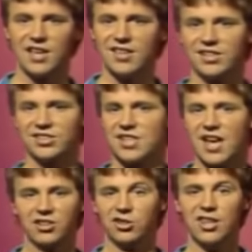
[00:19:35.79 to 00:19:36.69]
hey, that's
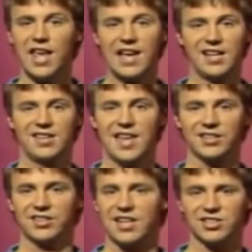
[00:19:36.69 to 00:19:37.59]
not your lady,
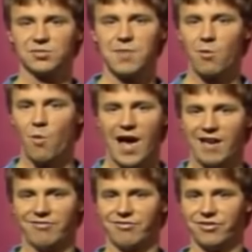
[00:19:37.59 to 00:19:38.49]
that, that's my
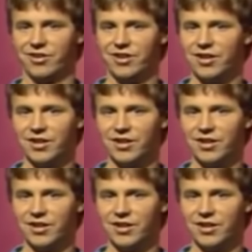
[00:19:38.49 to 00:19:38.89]
wife.